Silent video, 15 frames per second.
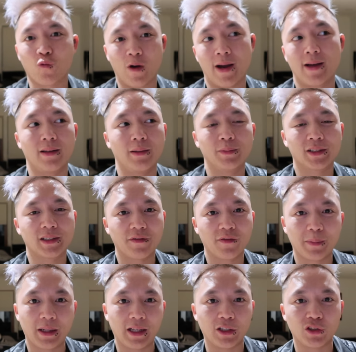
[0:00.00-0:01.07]
random stuff,
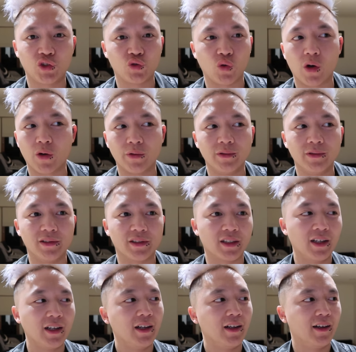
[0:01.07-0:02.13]
about like drones,